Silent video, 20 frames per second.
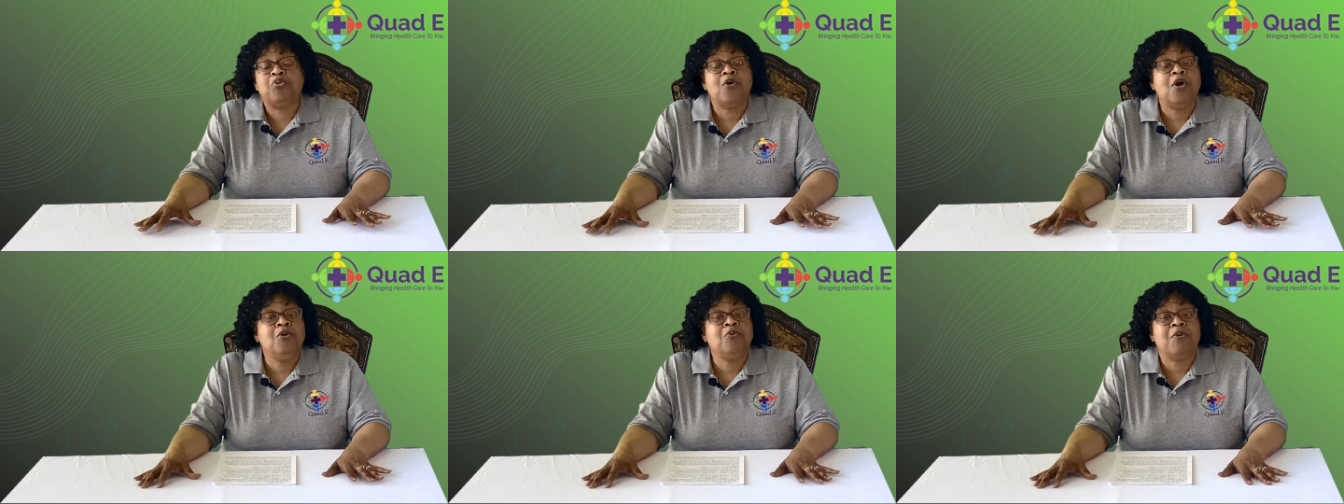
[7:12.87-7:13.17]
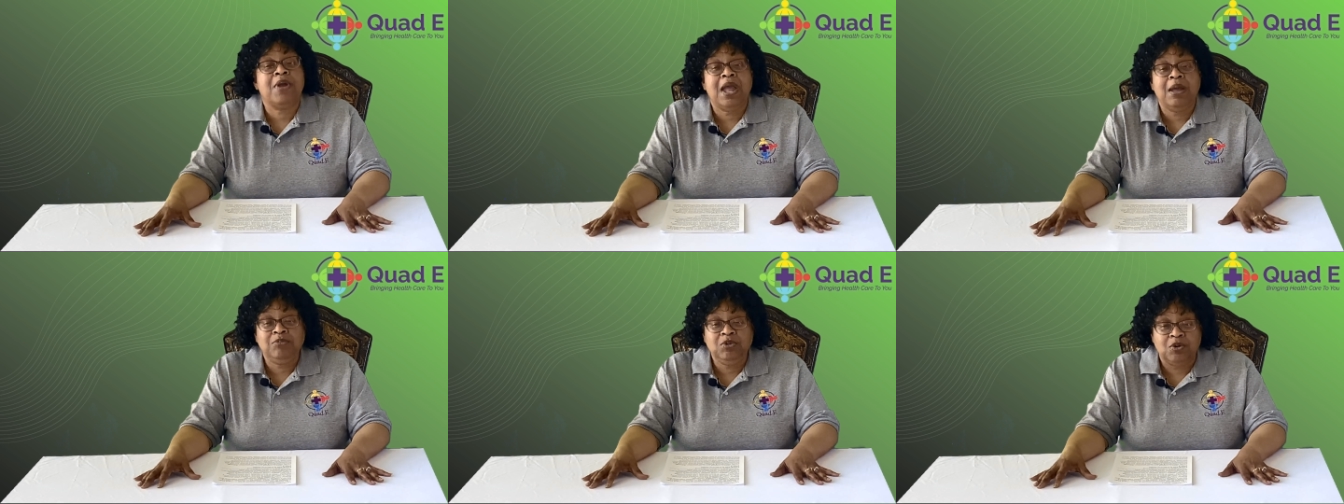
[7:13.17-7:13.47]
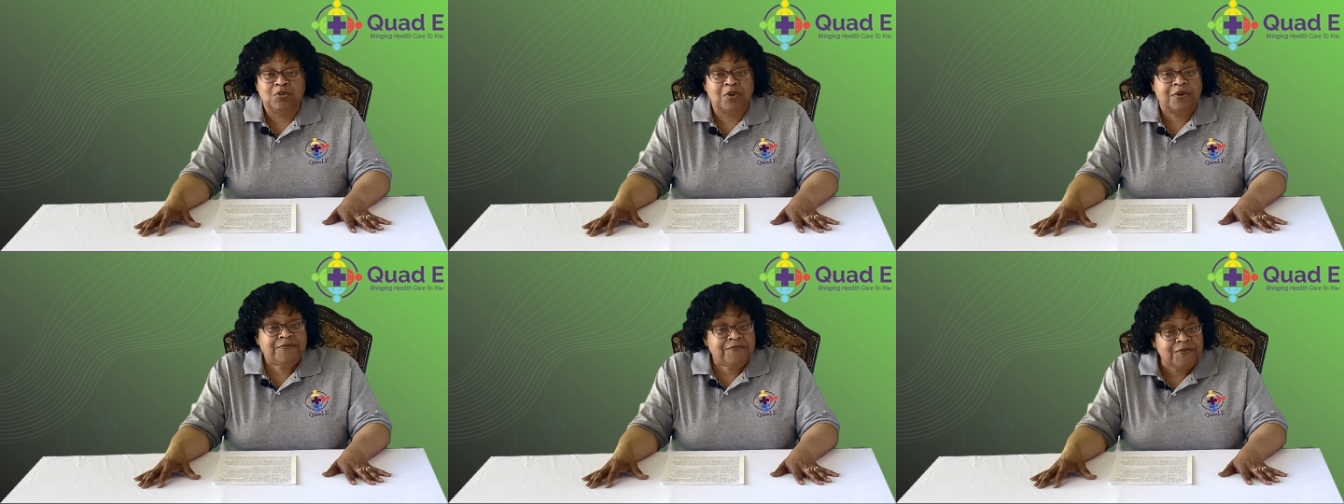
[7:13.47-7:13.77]

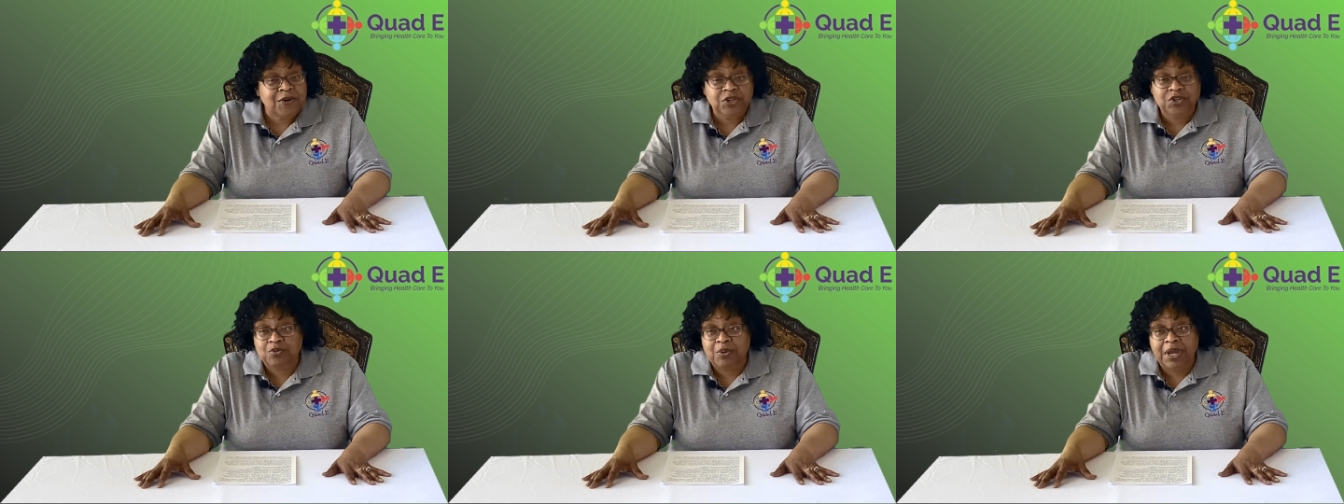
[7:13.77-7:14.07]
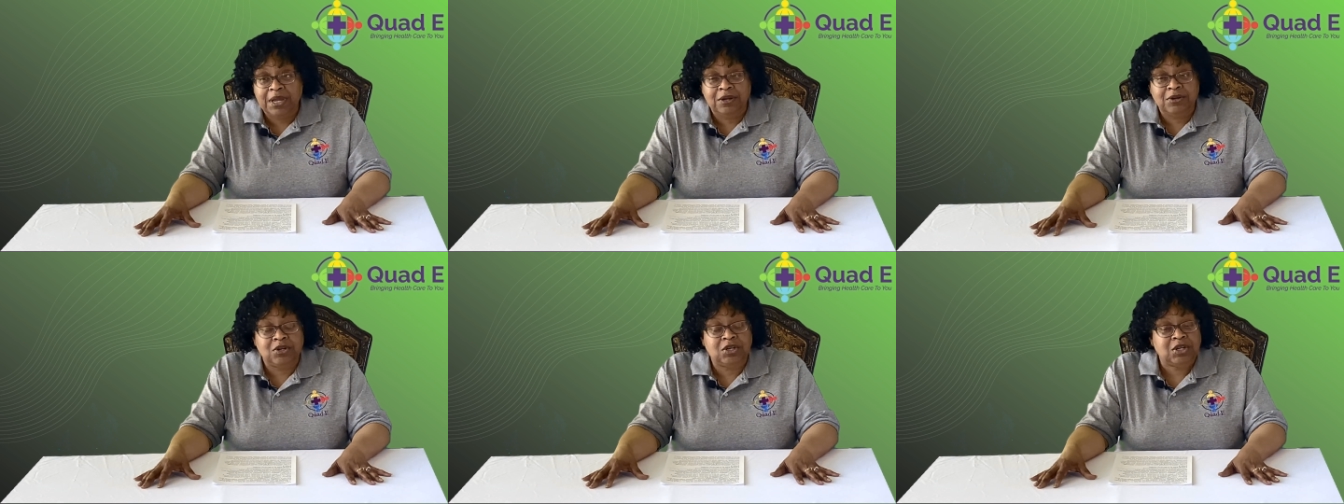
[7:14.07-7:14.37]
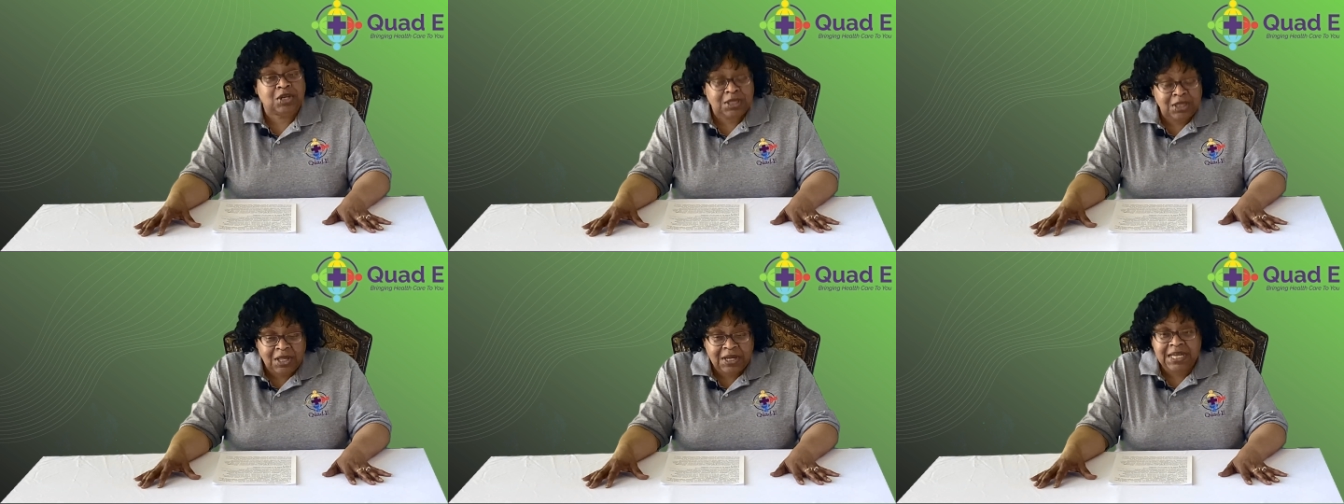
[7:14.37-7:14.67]
program your
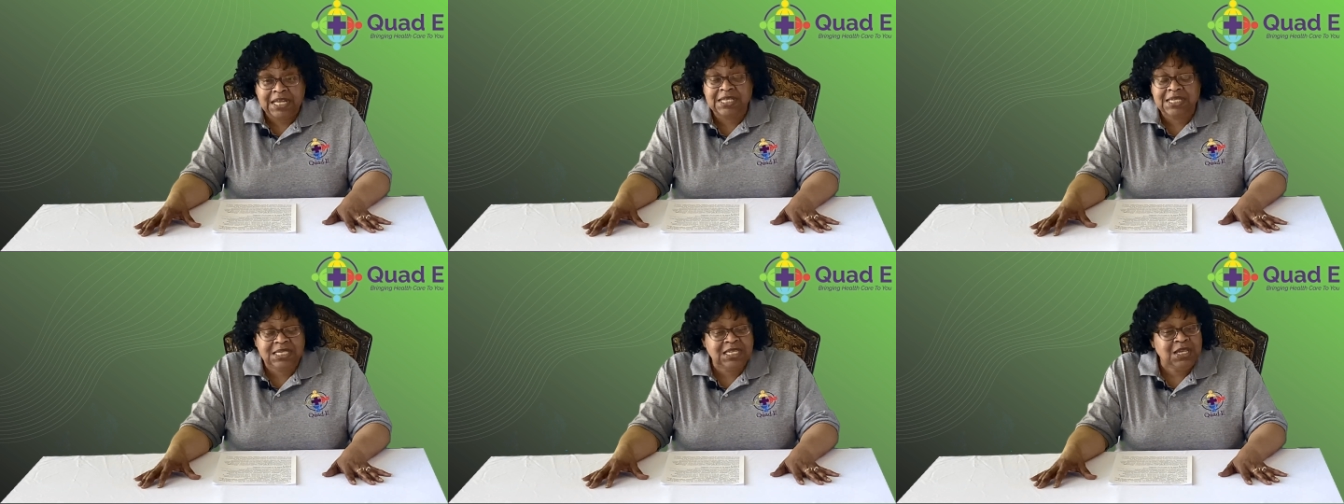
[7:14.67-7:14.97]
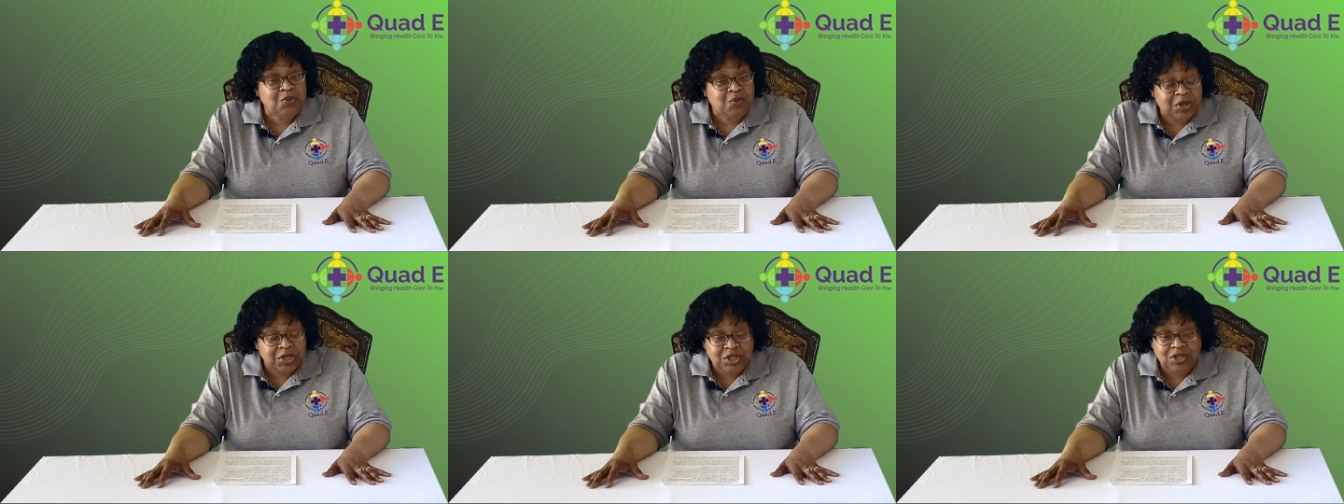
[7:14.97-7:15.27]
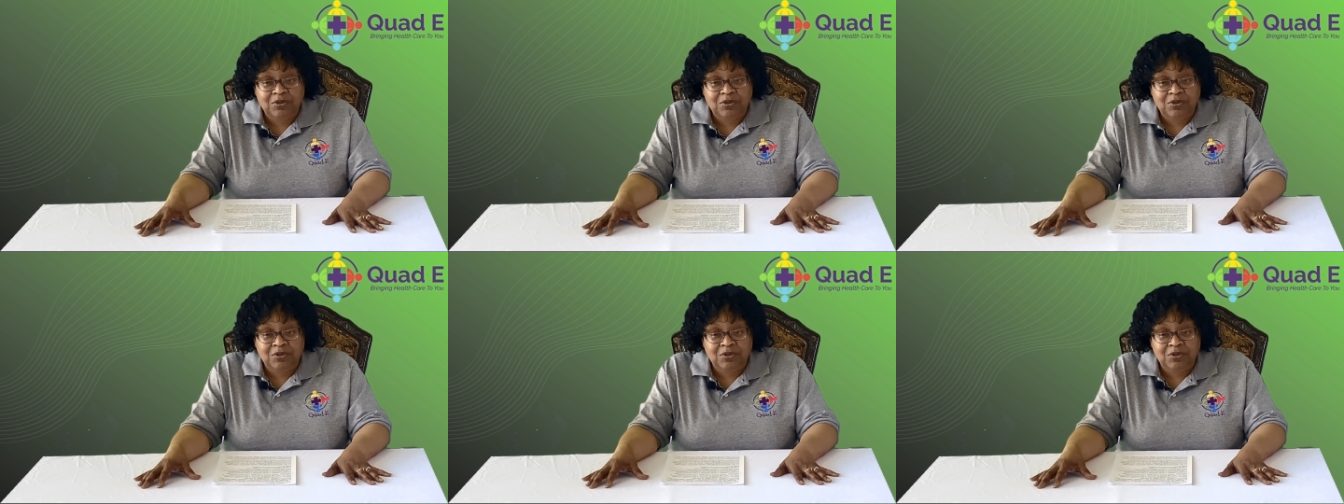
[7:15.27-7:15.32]
refrigerator to look and see